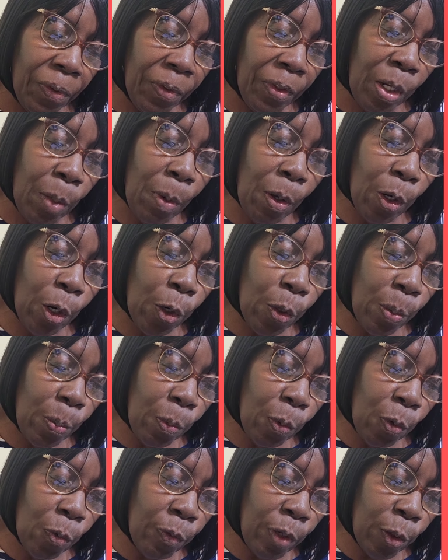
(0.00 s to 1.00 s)
they are going to
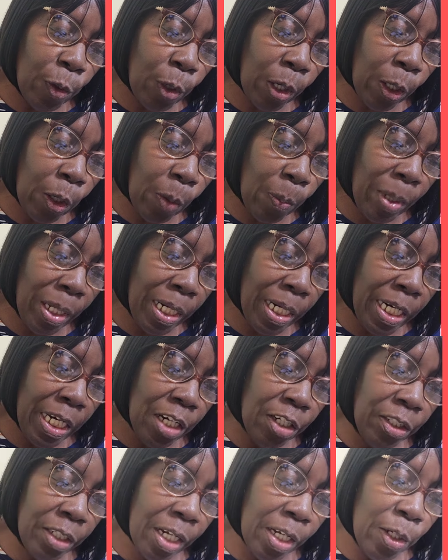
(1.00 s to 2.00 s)
remove the
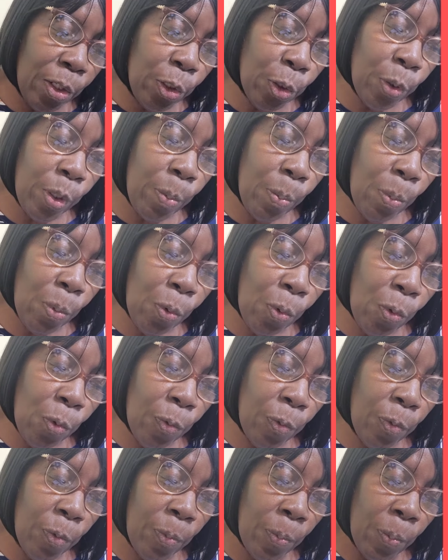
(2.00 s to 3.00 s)
recommendation to remove